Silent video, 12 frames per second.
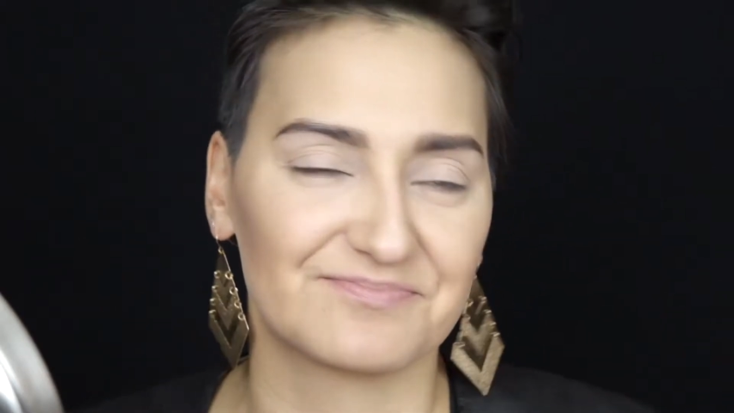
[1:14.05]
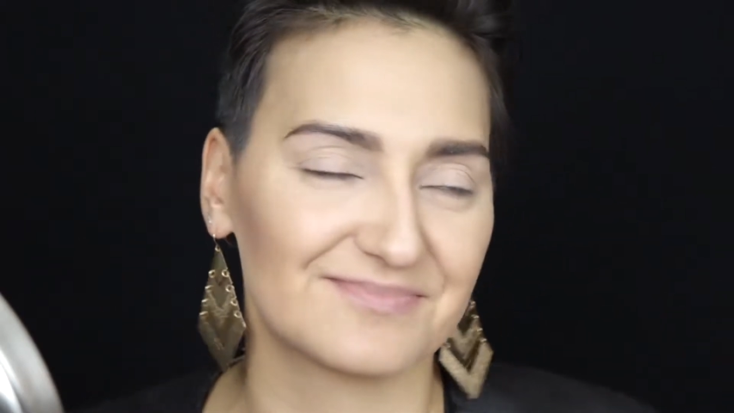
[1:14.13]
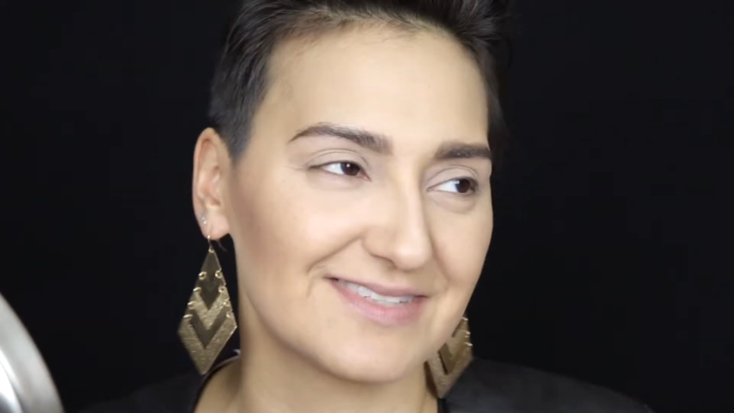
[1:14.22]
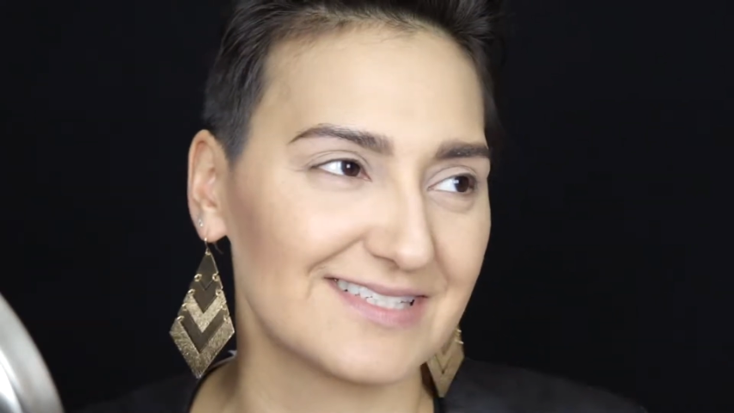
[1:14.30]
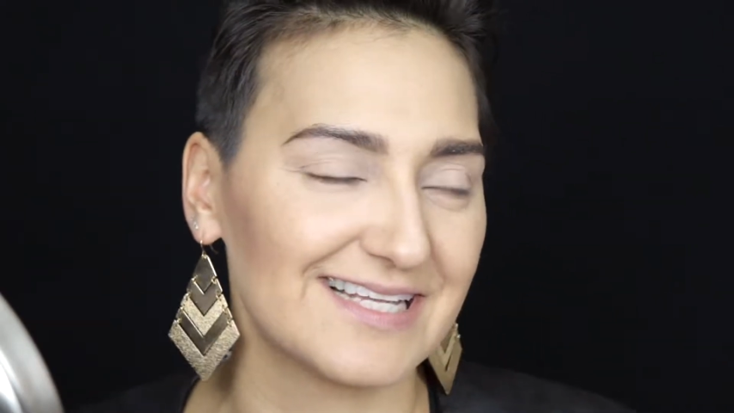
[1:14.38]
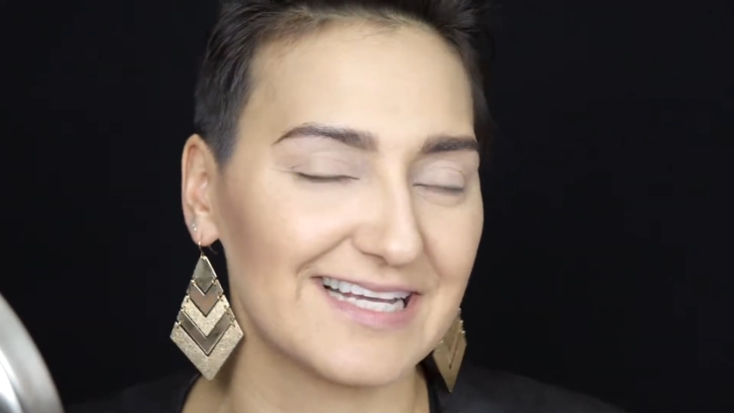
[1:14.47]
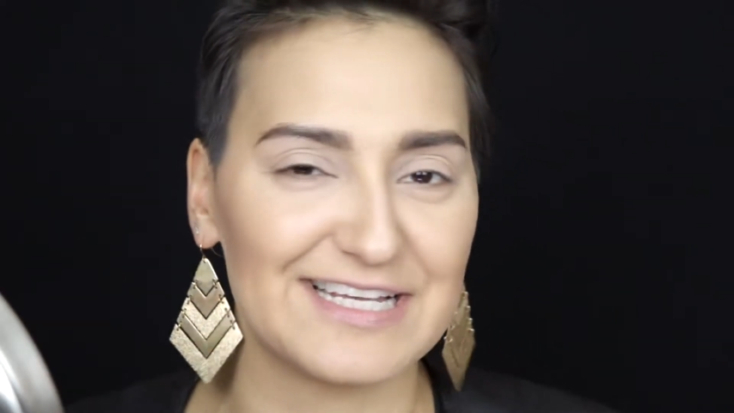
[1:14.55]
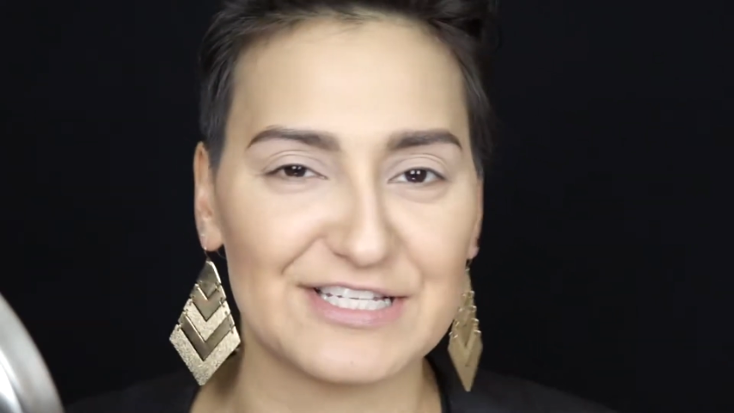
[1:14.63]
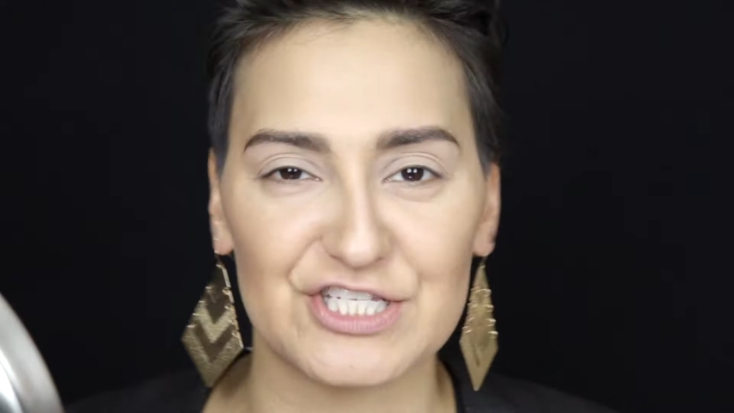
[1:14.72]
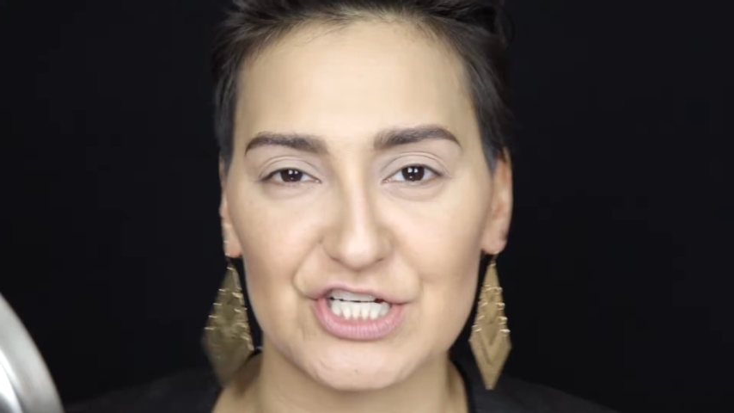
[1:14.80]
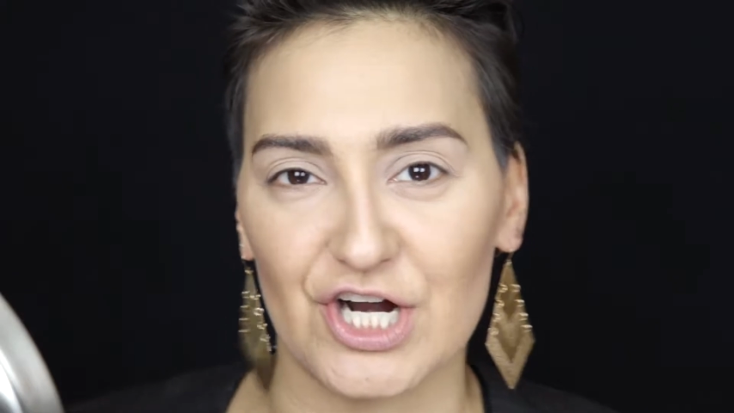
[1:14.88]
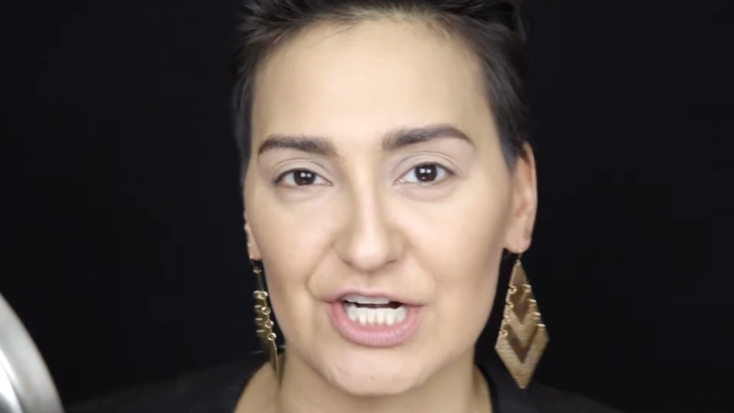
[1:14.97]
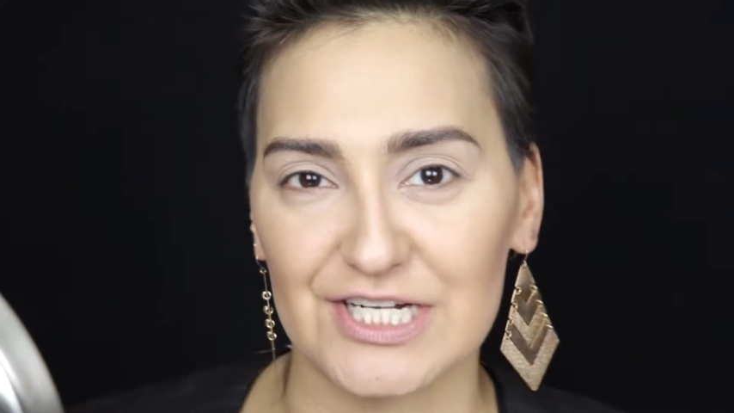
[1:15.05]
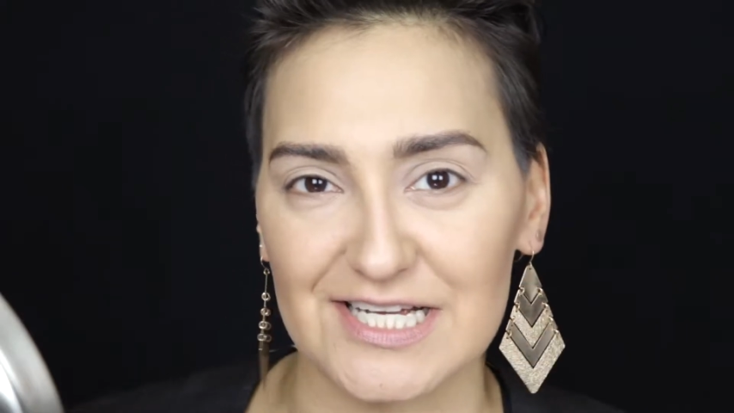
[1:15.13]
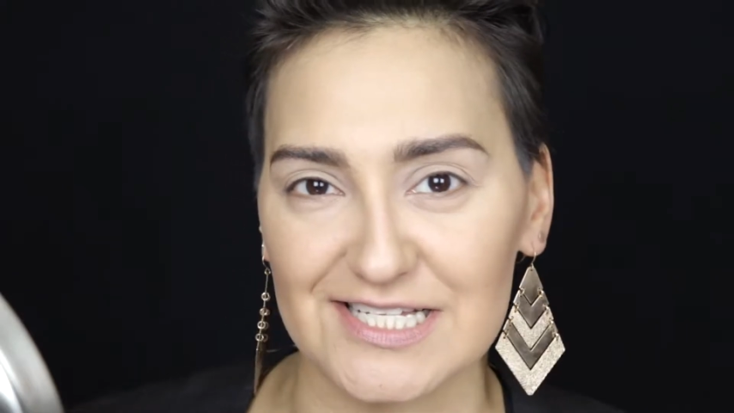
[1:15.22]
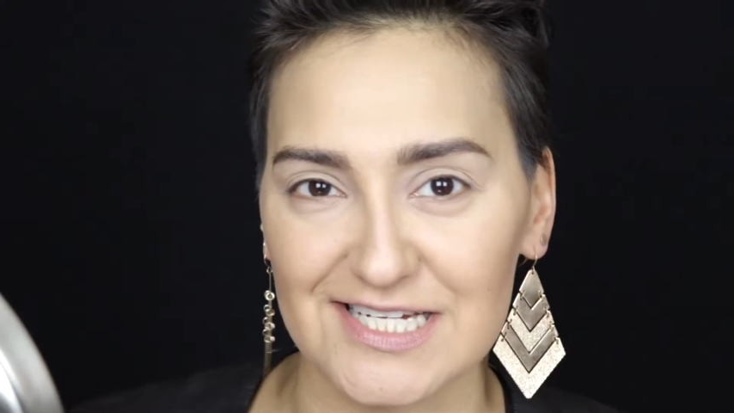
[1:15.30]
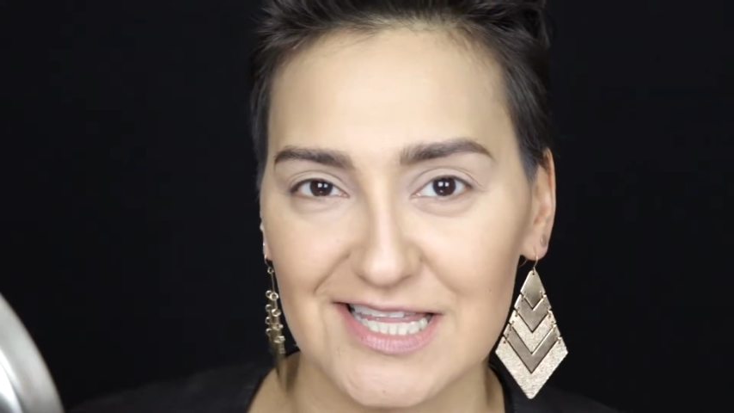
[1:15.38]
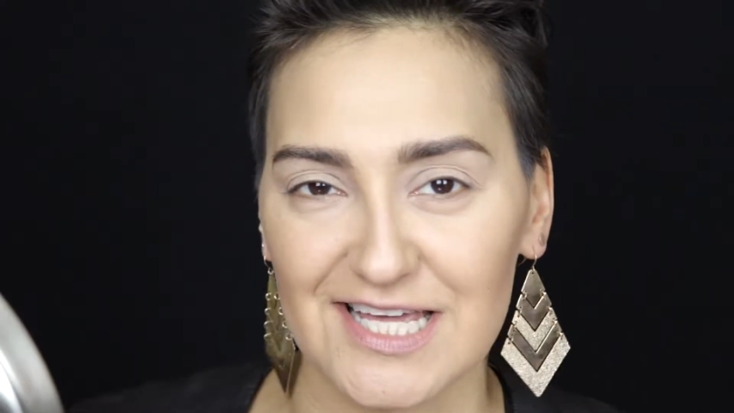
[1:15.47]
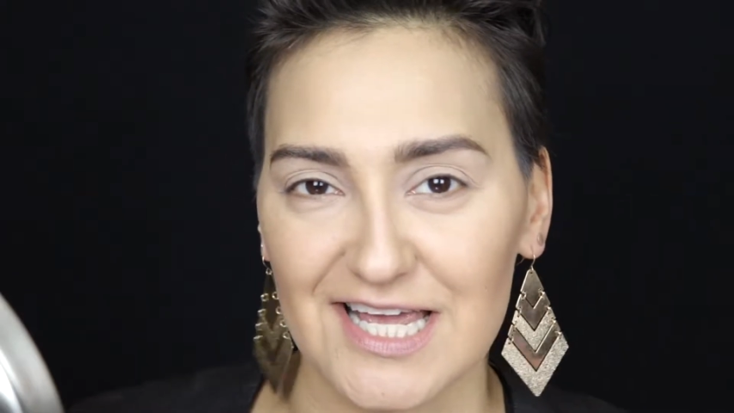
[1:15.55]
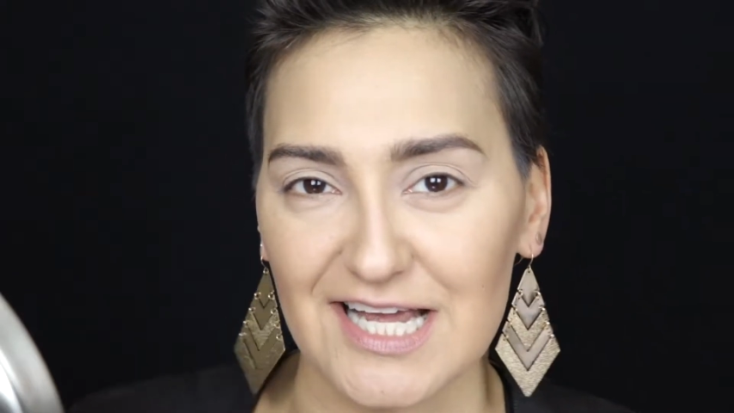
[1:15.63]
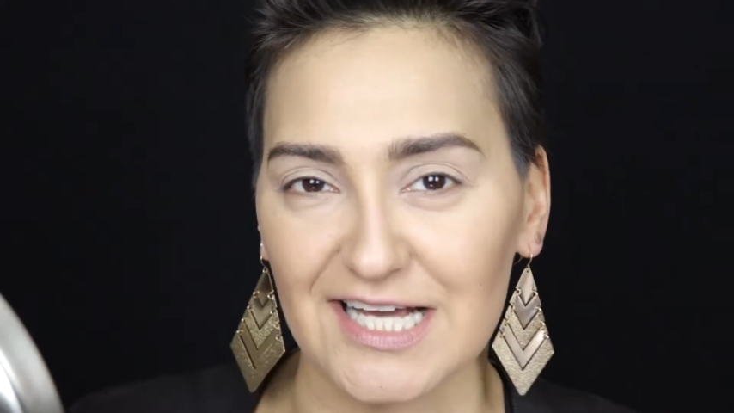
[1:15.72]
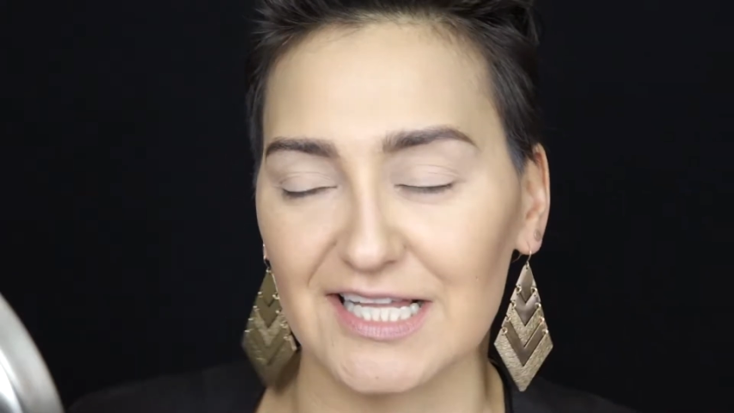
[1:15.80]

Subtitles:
Ziggy Stardust thing,